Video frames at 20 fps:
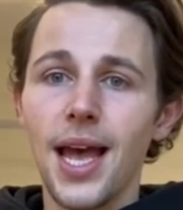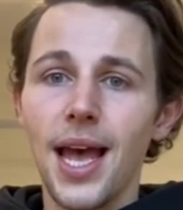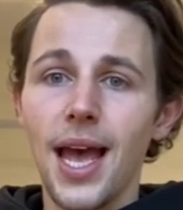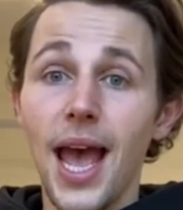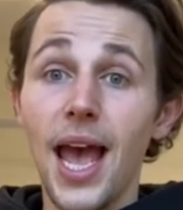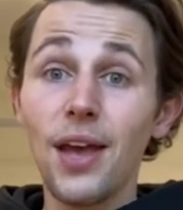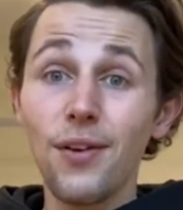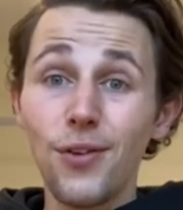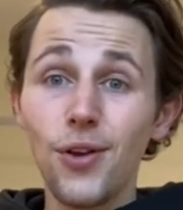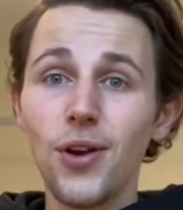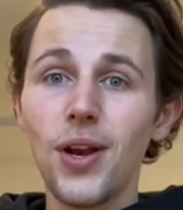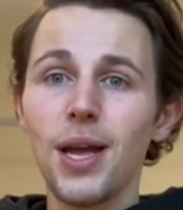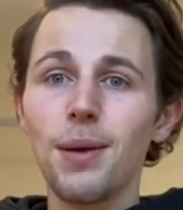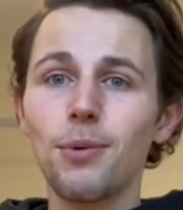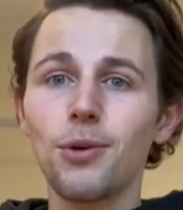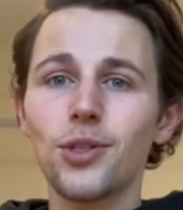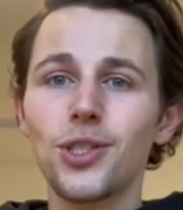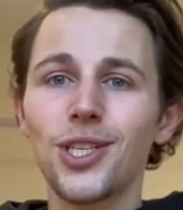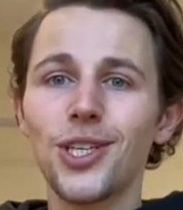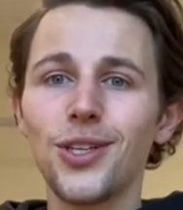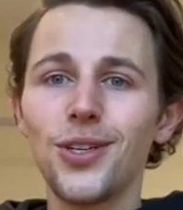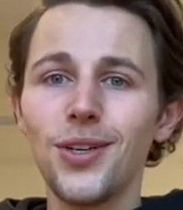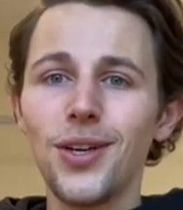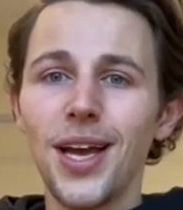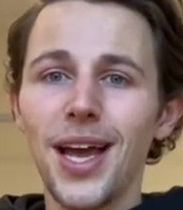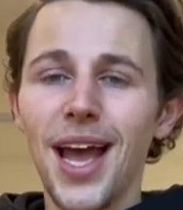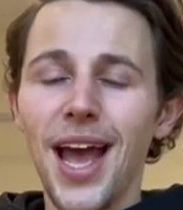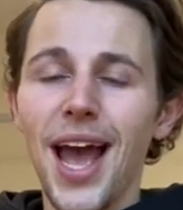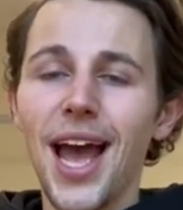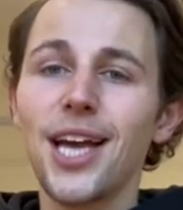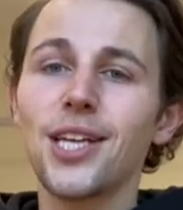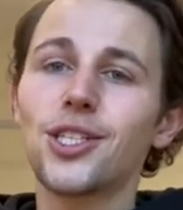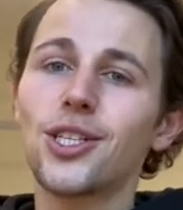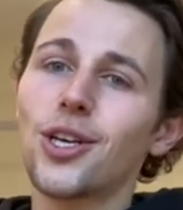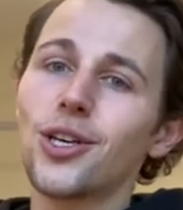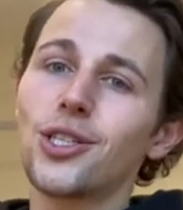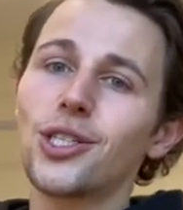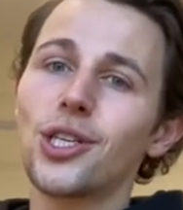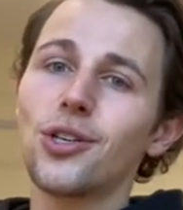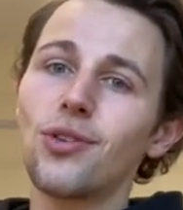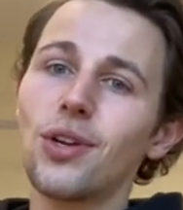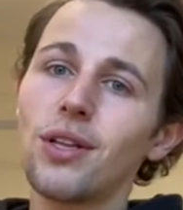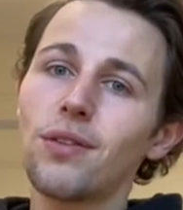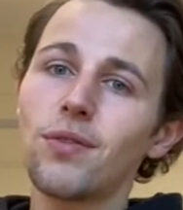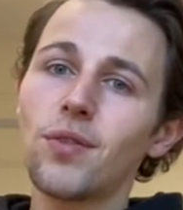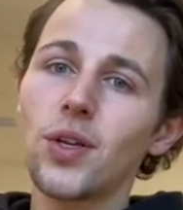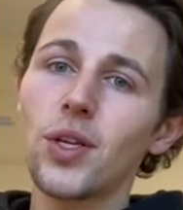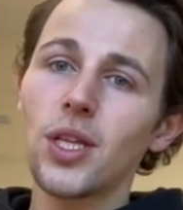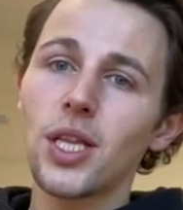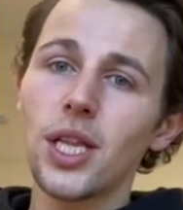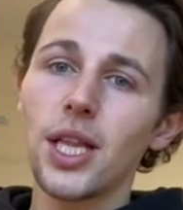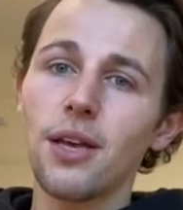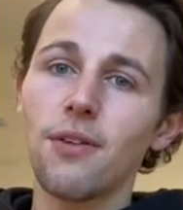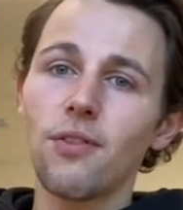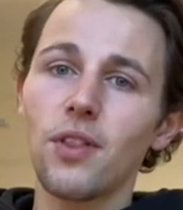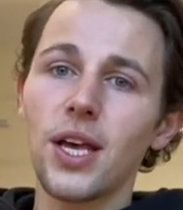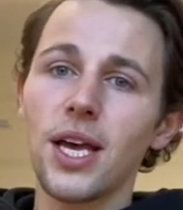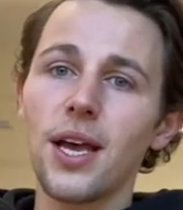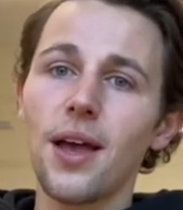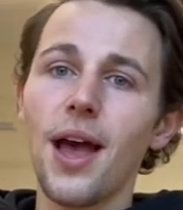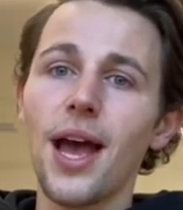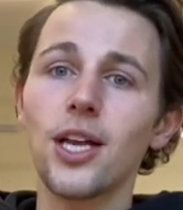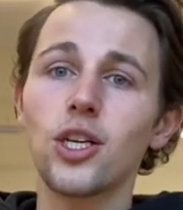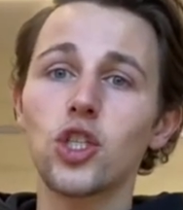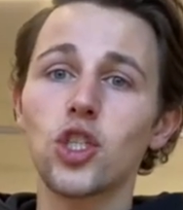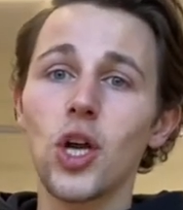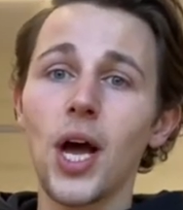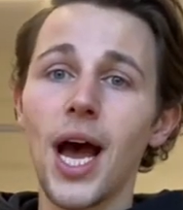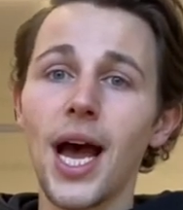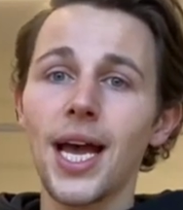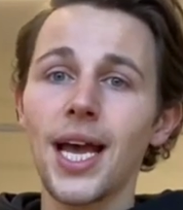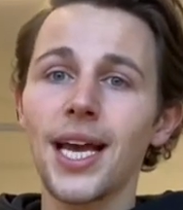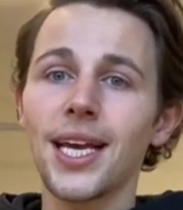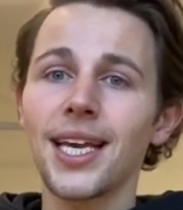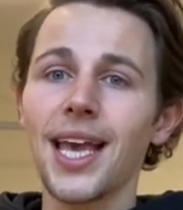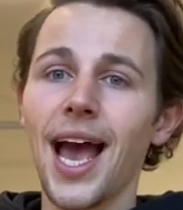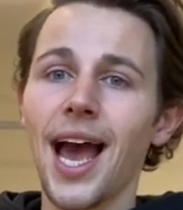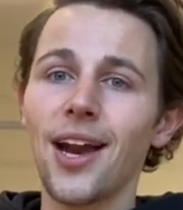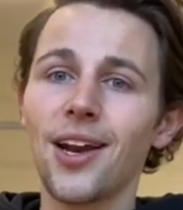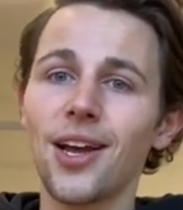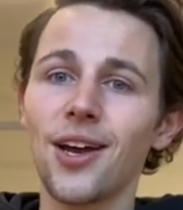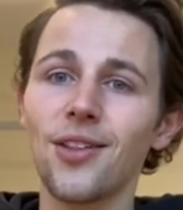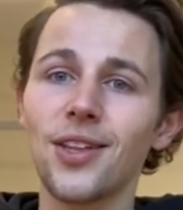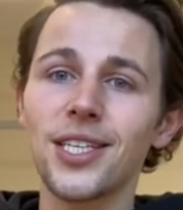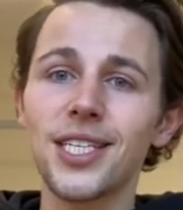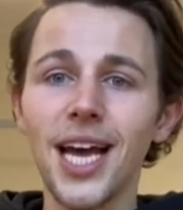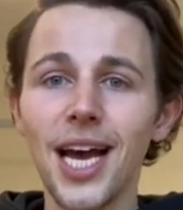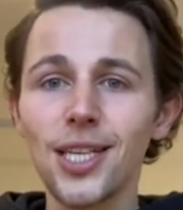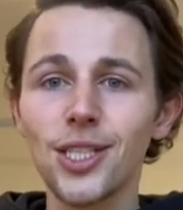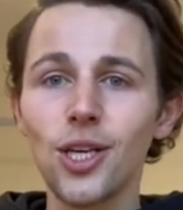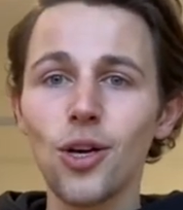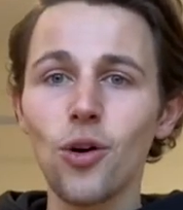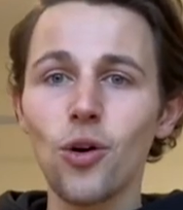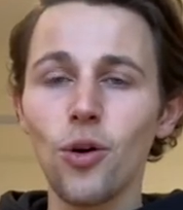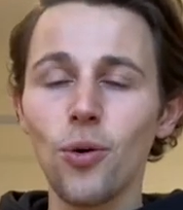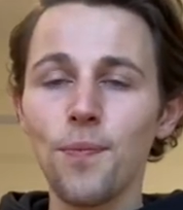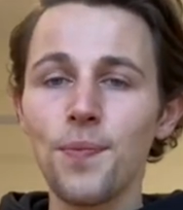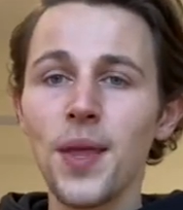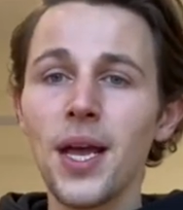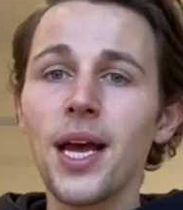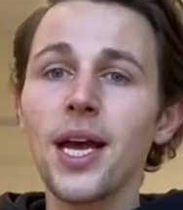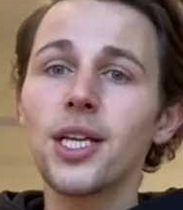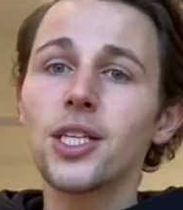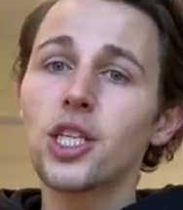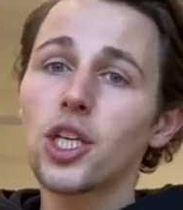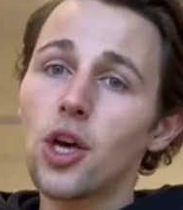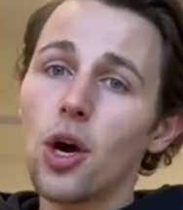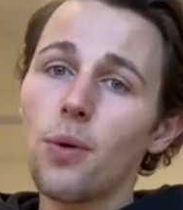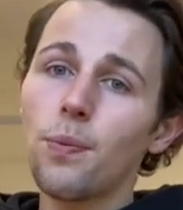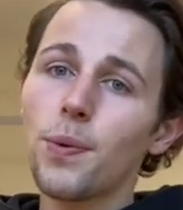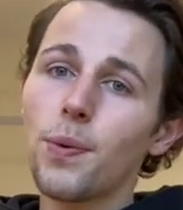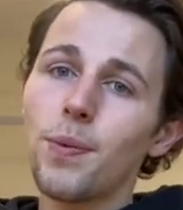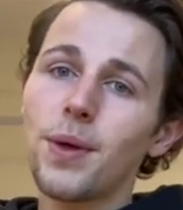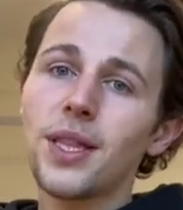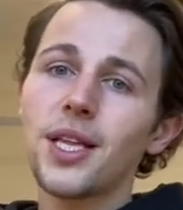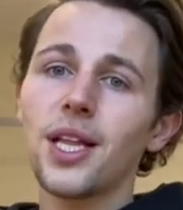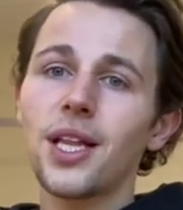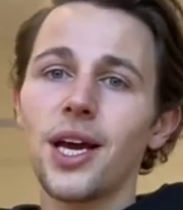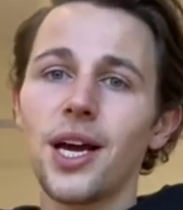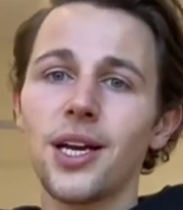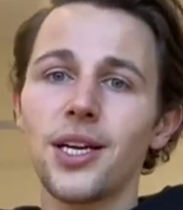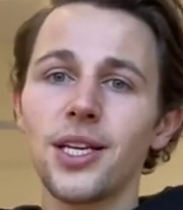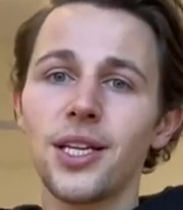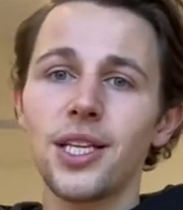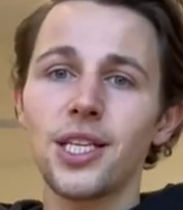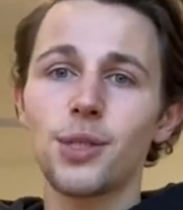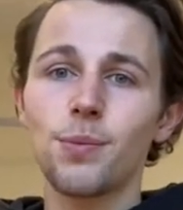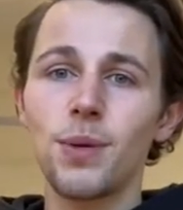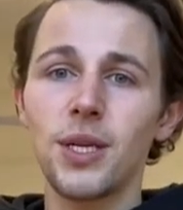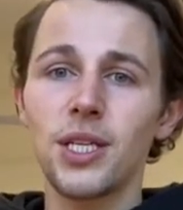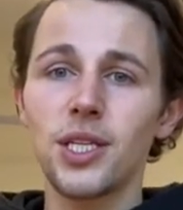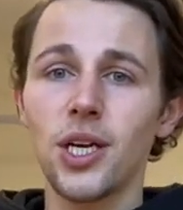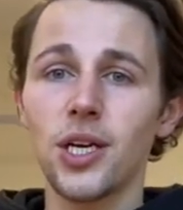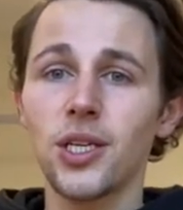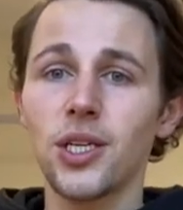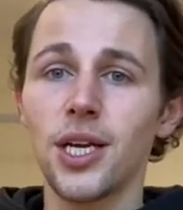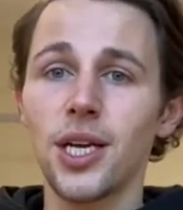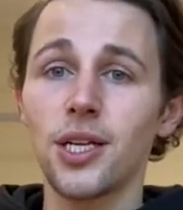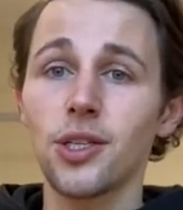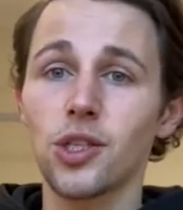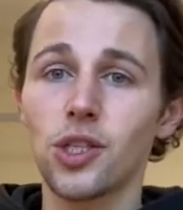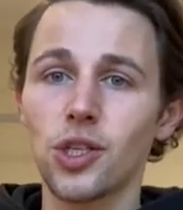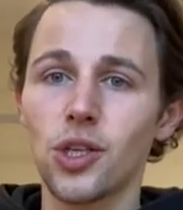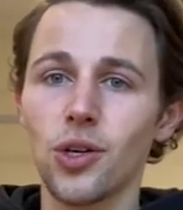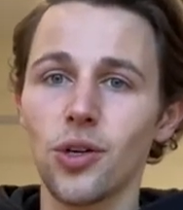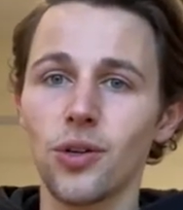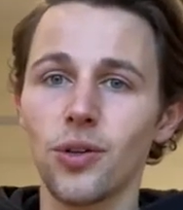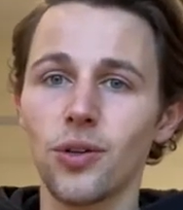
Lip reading: If you're able to, it's good to read through the leaflet and try and carry out the task at home to complement the learning that's been done in school.